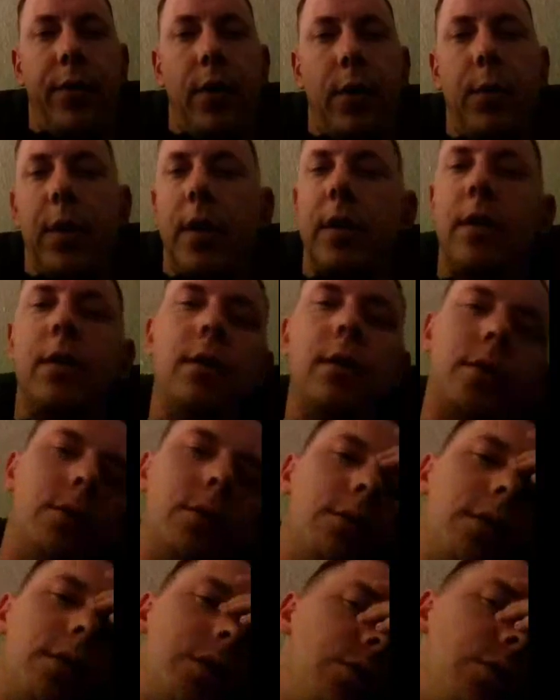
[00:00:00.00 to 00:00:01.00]
went and looked at all
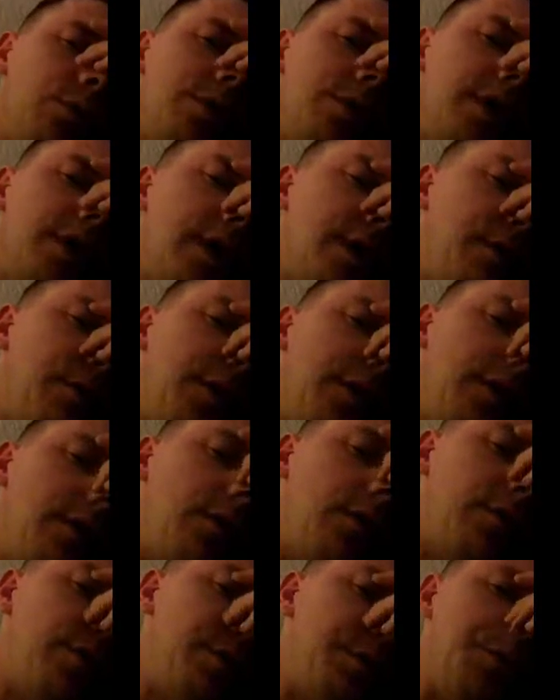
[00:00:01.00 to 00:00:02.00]
the tools now, a lot
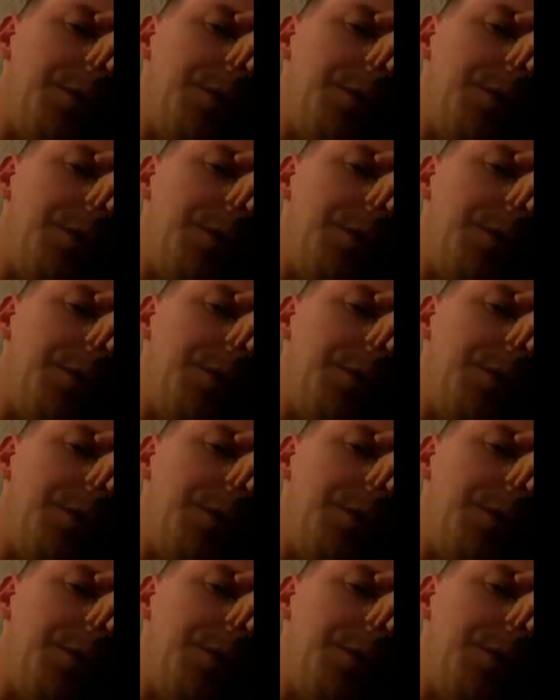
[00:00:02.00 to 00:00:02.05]
of them would